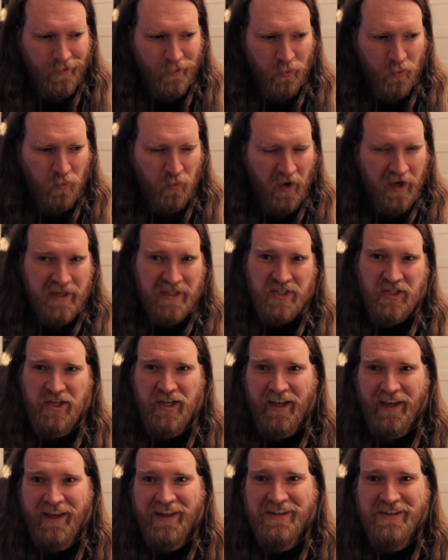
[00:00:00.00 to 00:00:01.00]
What has
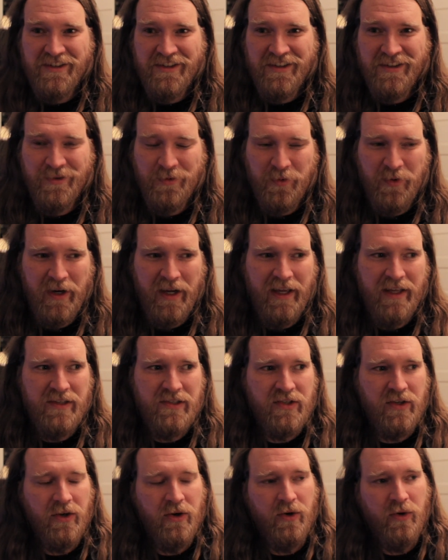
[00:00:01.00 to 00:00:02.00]
changed, right?
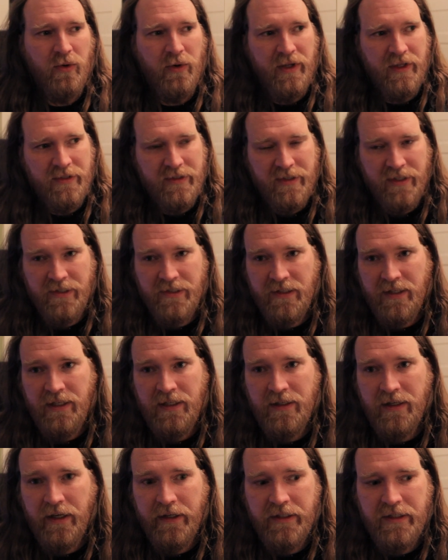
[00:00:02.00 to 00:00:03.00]
So in
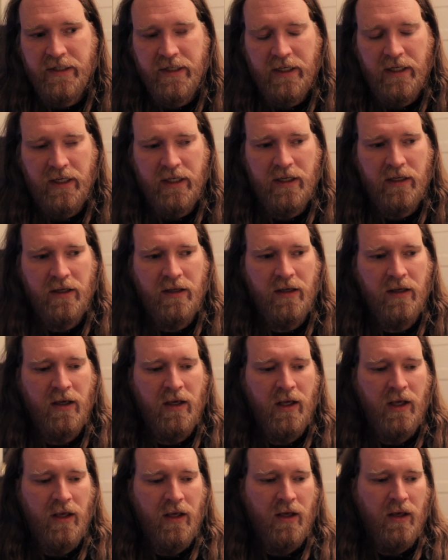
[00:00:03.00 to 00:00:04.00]
1619,
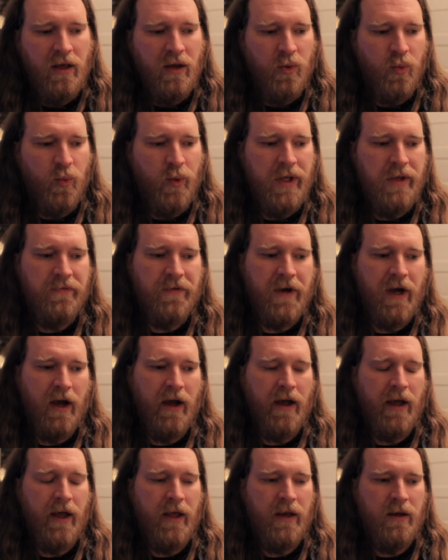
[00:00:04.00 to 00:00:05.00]
we've
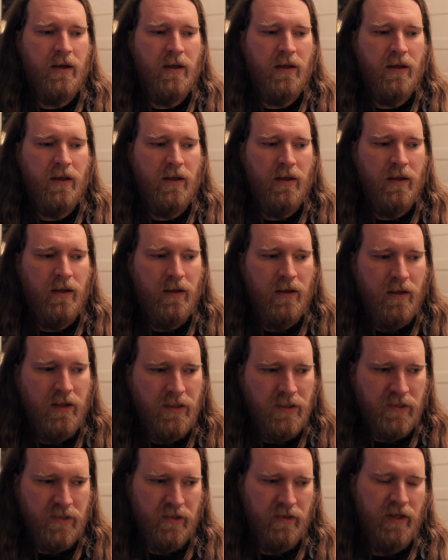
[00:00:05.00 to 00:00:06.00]
got
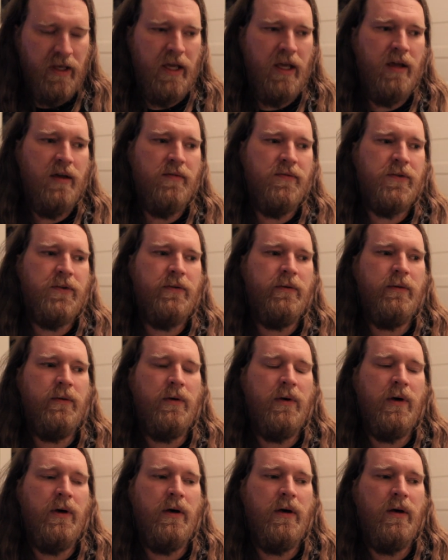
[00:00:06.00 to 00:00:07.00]
enslaved
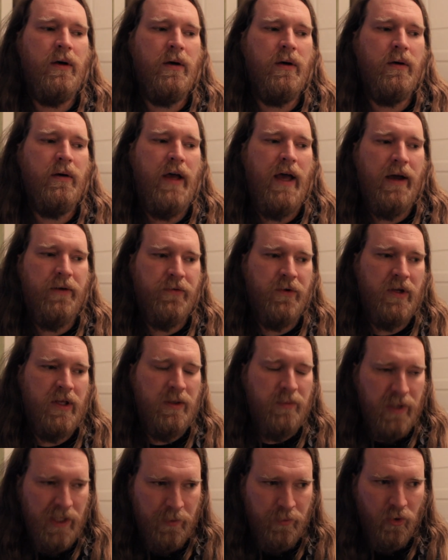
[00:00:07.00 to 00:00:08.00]

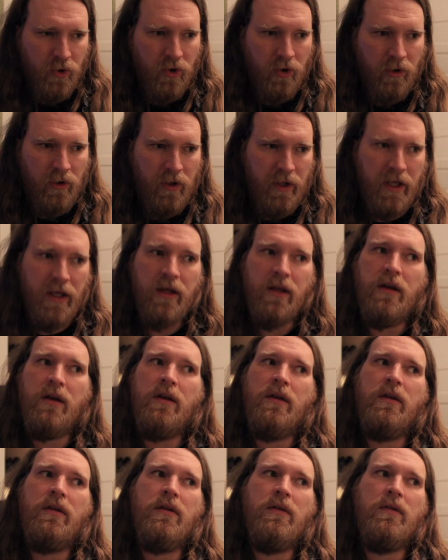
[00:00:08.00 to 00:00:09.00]
African people
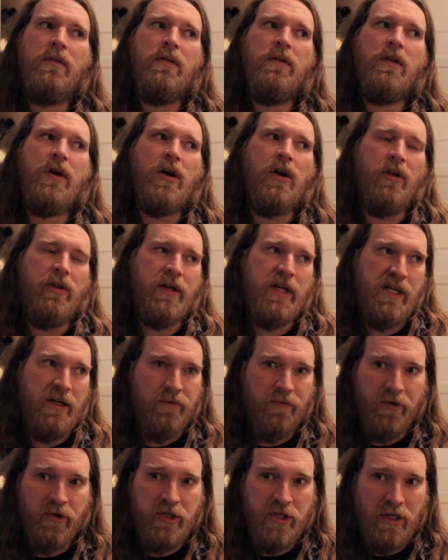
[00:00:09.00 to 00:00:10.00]
in the colony
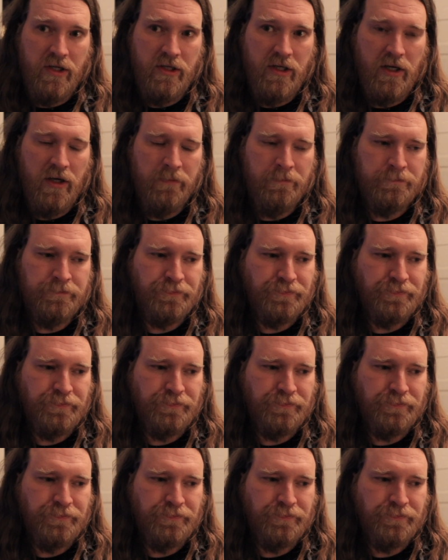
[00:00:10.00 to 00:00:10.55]
of Virginia.